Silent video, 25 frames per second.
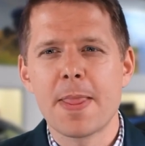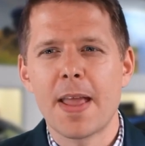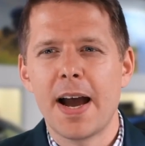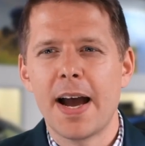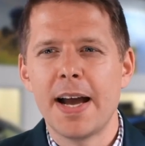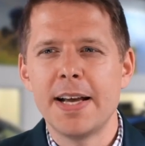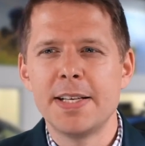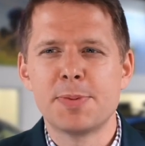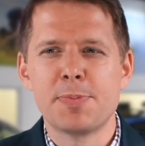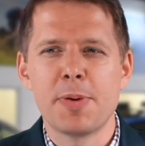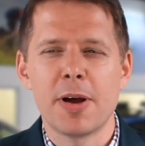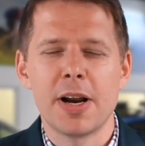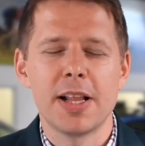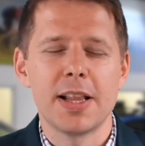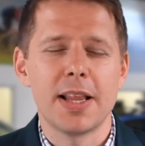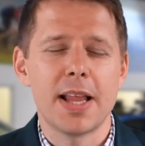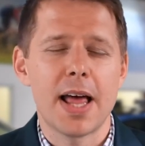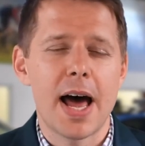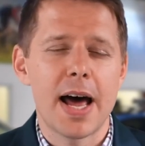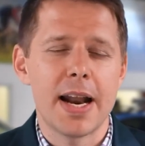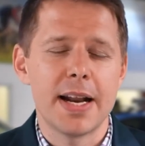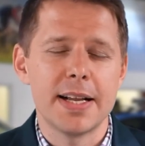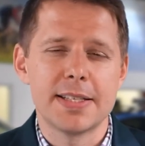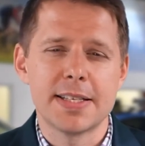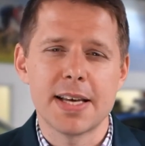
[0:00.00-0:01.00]
I spend a
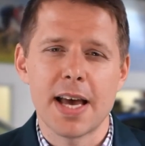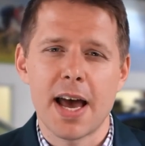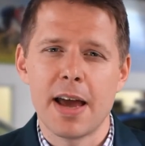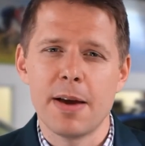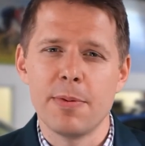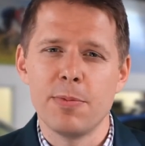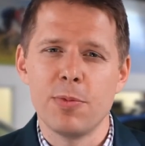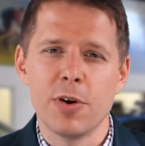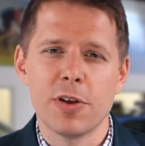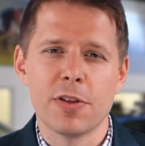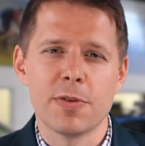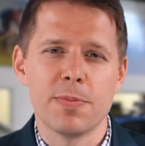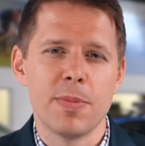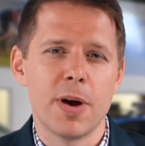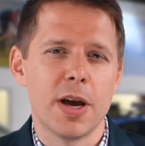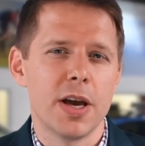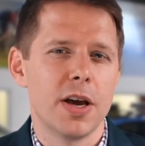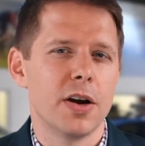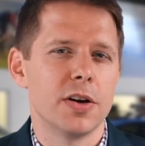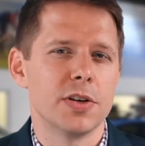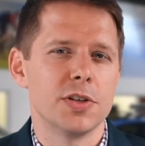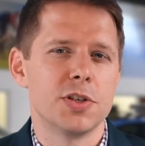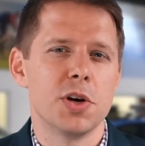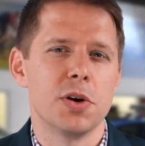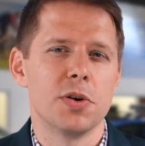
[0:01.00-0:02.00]
lot of time with my
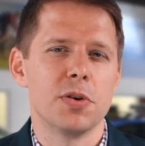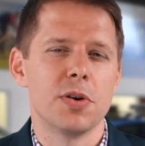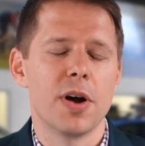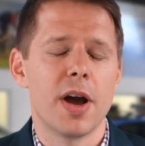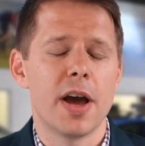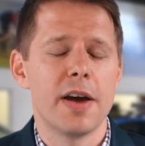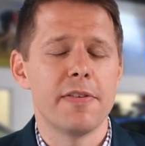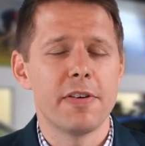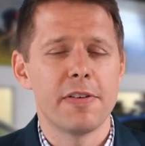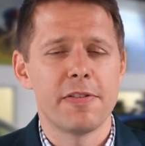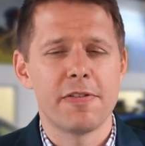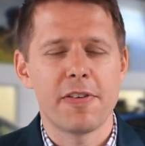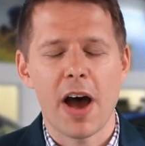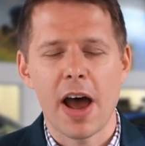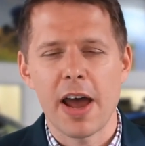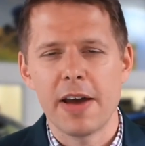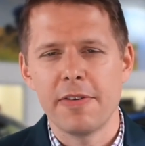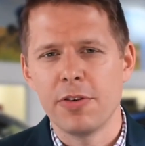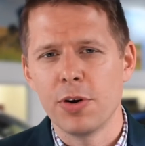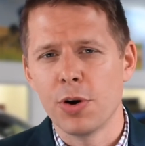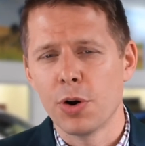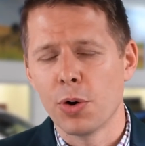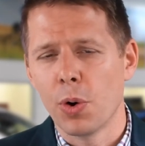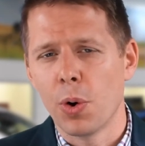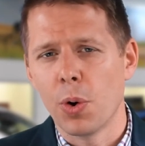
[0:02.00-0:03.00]
young children. I have a
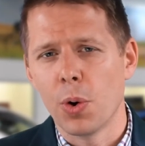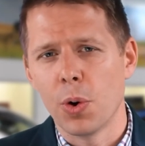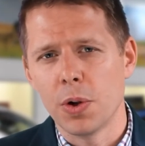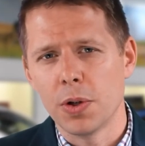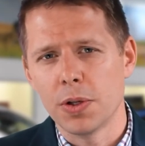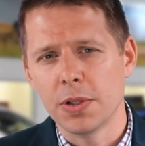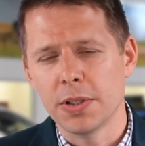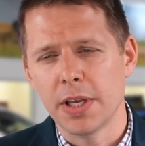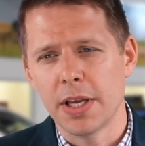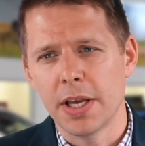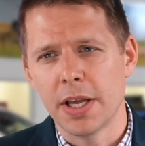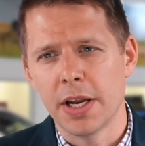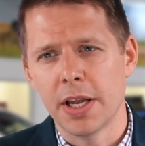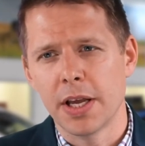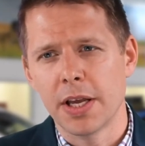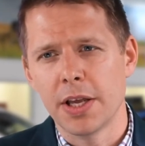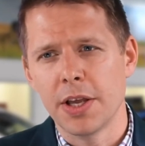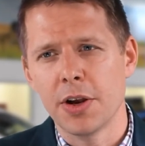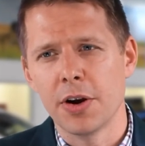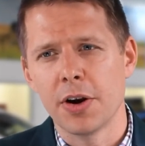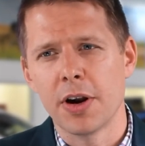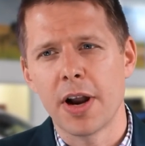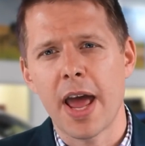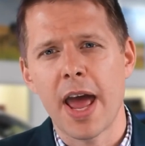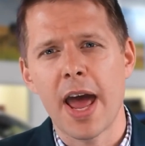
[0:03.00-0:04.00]
5-year-old and a
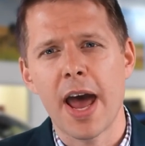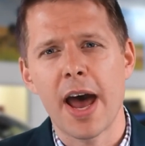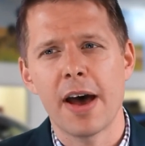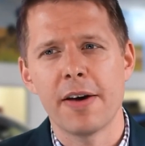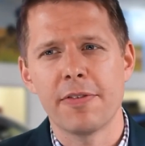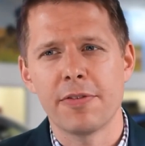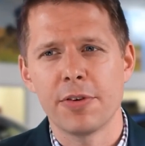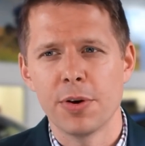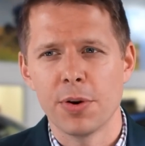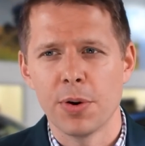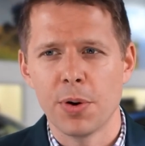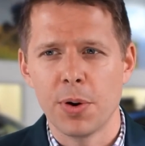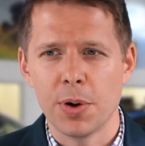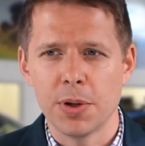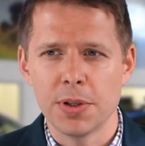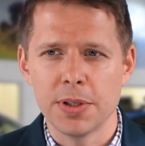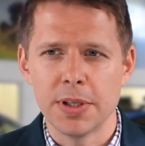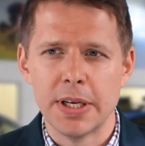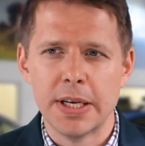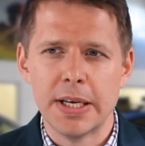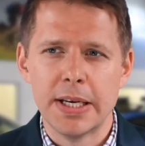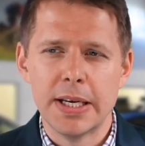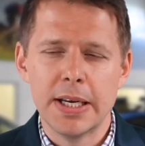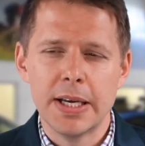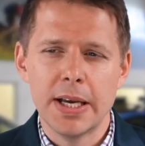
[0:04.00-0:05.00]
1.5-year-old.
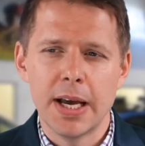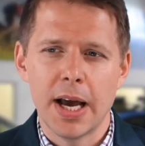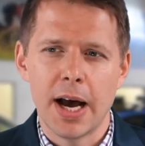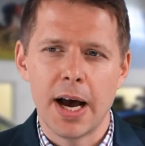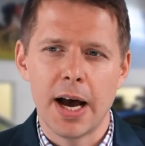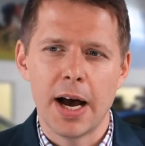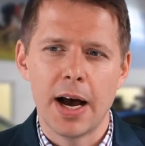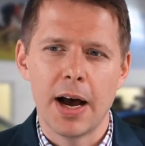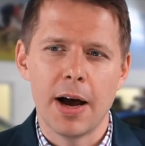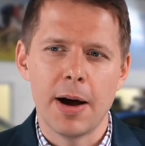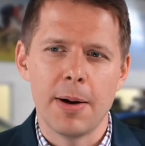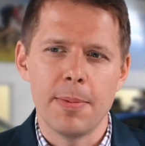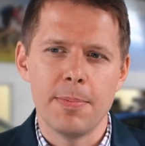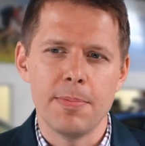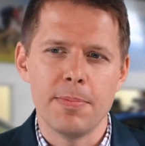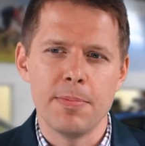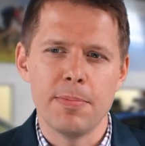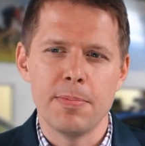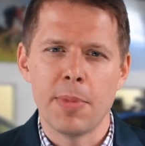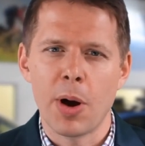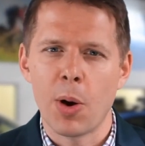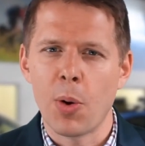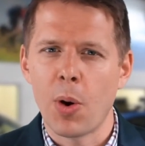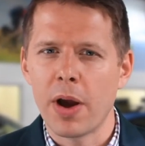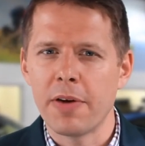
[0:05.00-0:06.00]

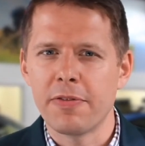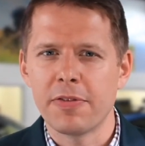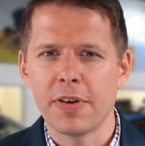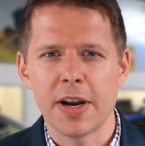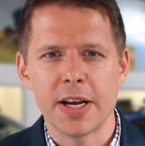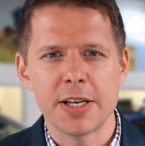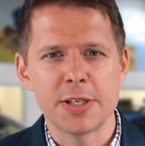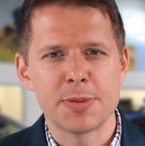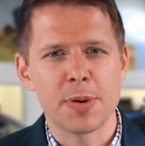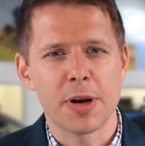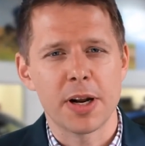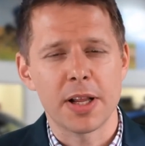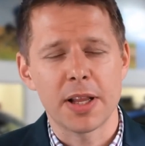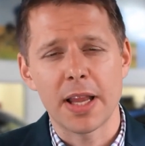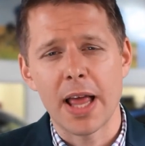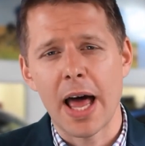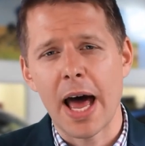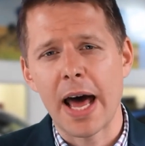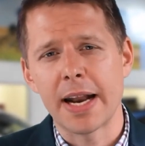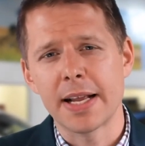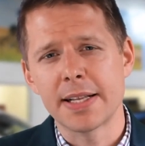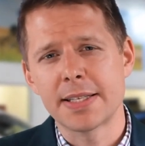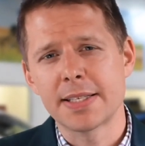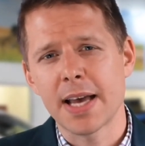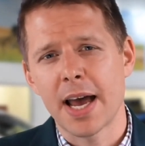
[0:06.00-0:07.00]
My wife and I spend a
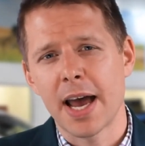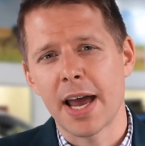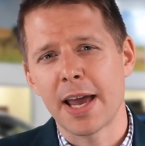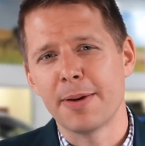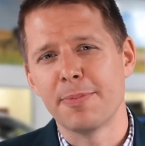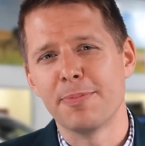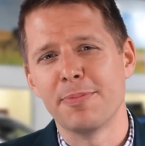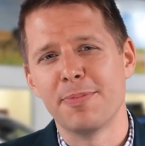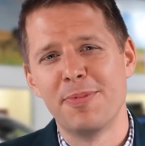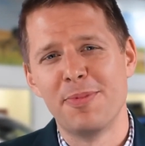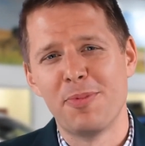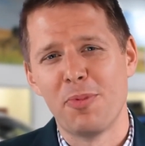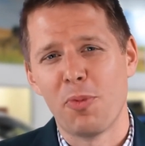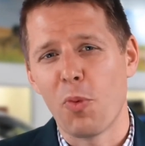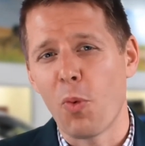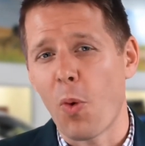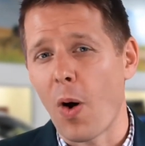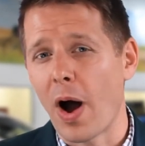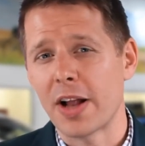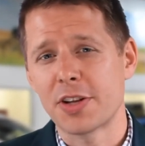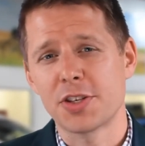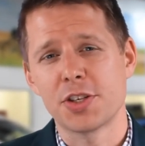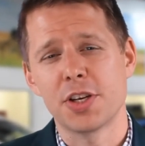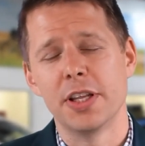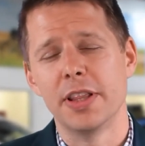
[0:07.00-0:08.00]
lot of time
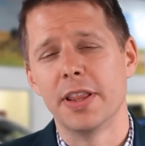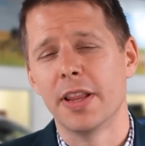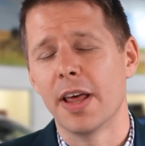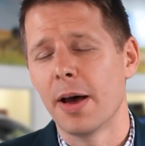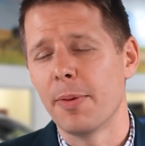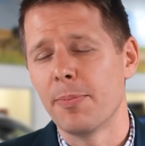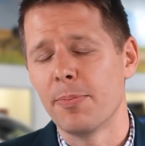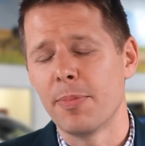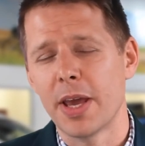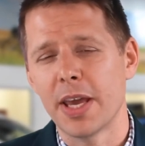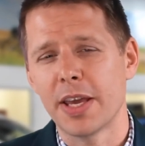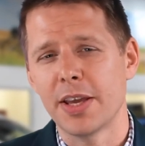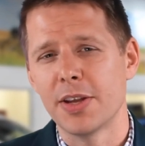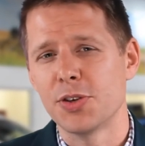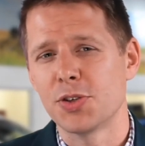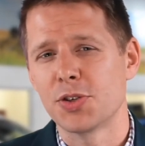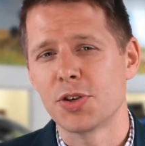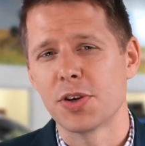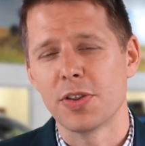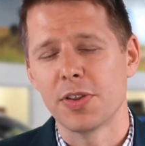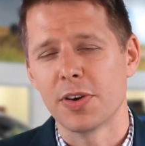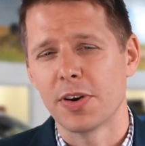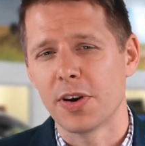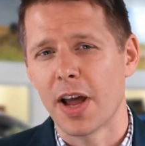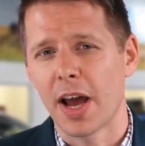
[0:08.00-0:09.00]
watching them, making
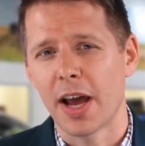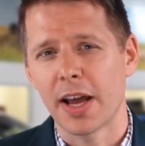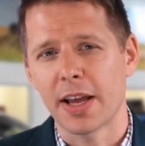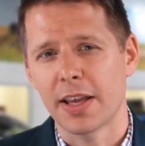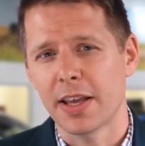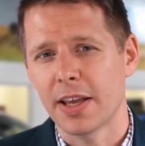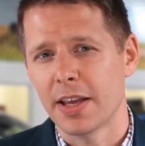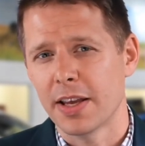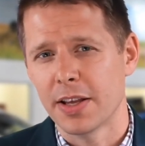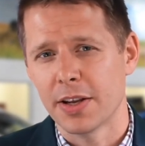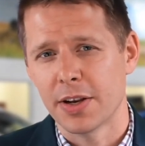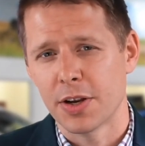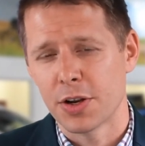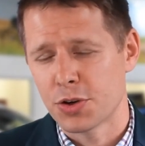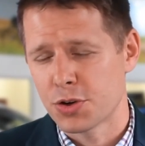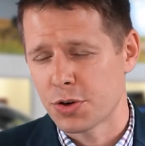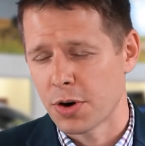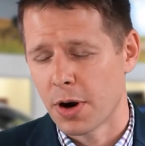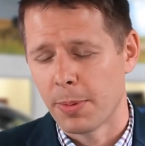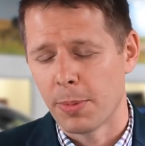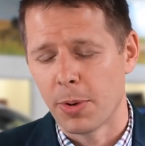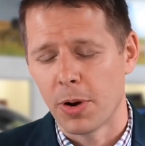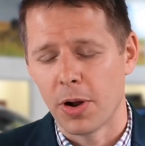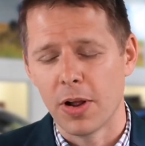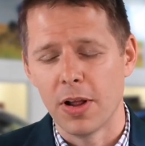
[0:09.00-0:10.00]
sure they're not getting into
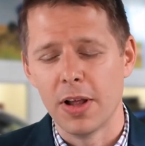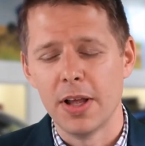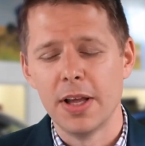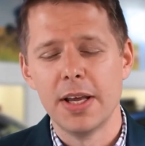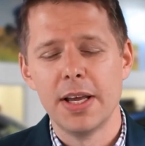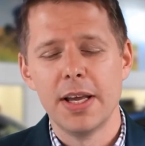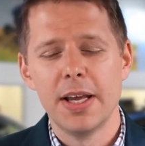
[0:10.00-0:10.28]
trouble.